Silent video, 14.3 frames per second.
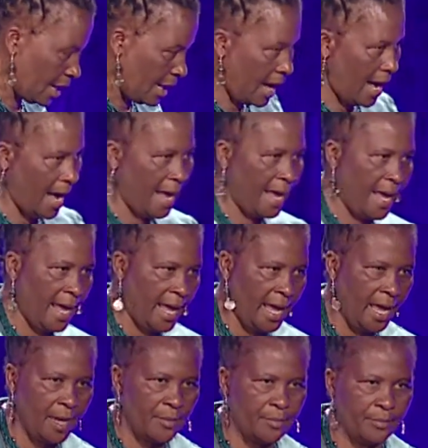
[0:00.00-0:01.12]
I
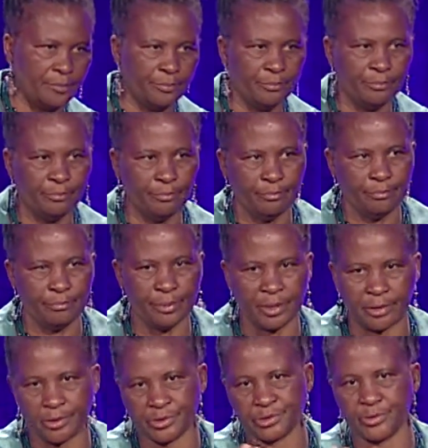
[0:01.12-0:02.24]
am
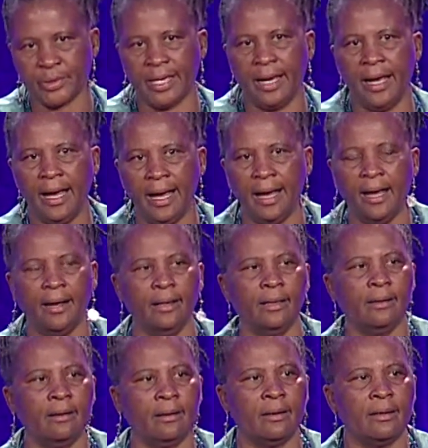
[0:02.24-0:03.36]
because we are.
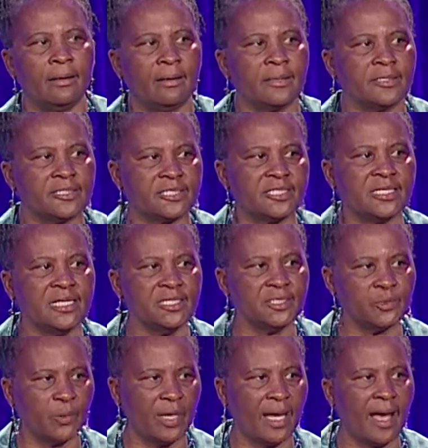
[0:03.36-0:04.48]
Since
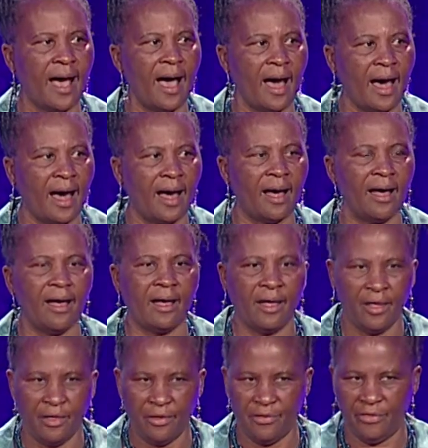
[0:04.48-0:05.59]
we are,
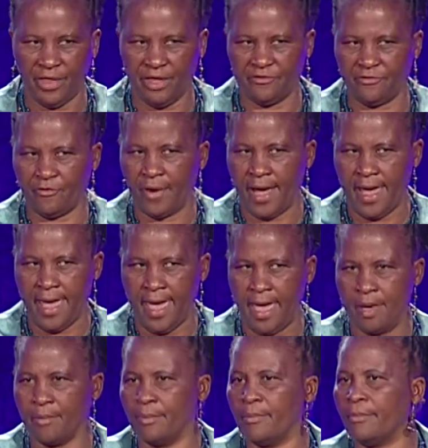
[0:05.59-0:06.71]
therefore I
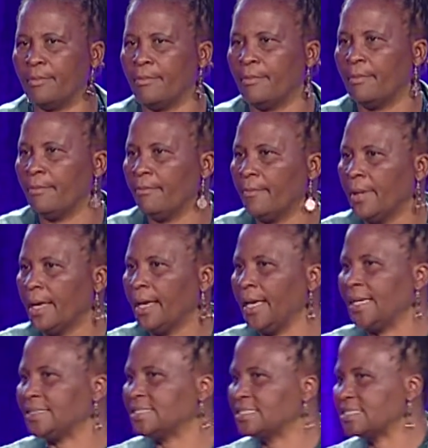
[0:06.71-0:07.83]
am.
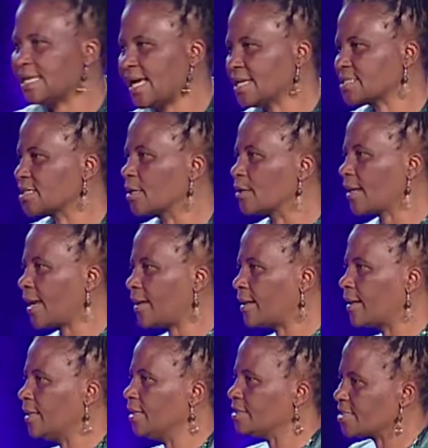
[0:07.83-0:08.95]
It takes great
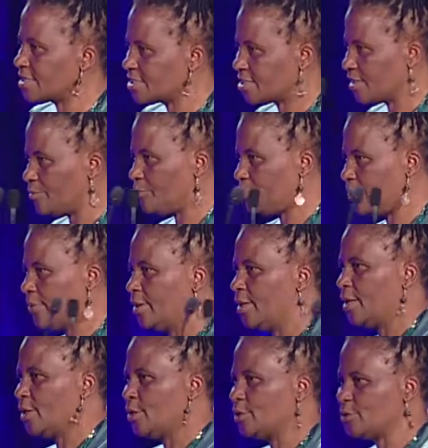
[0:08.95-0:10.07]
leadership
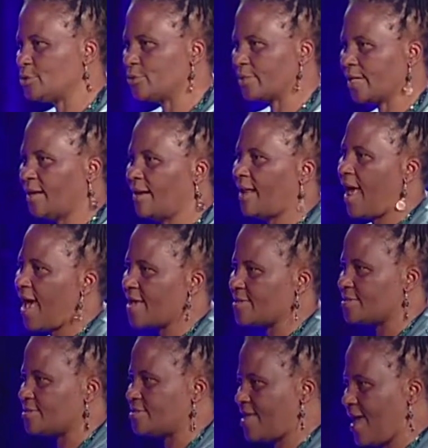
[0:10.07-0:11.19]
to
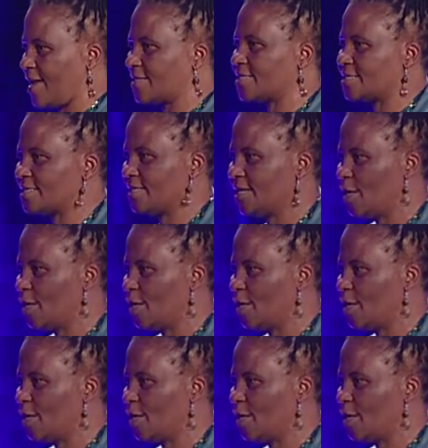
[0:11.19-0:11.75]
realize that